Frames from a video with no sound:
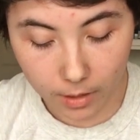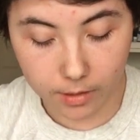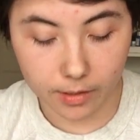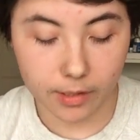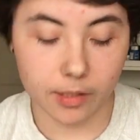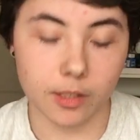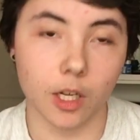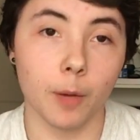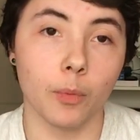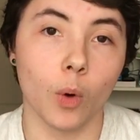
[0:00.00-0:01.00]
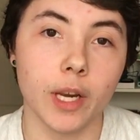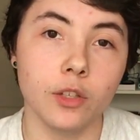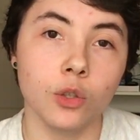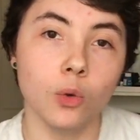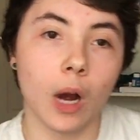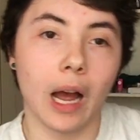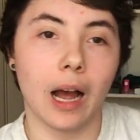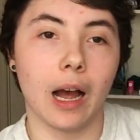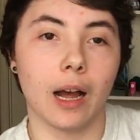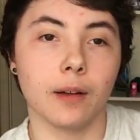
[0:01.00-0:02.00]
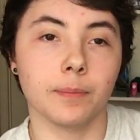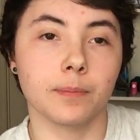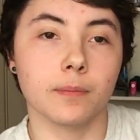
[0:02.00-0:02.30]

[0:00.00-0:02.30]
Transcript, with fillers: is this is up way too high.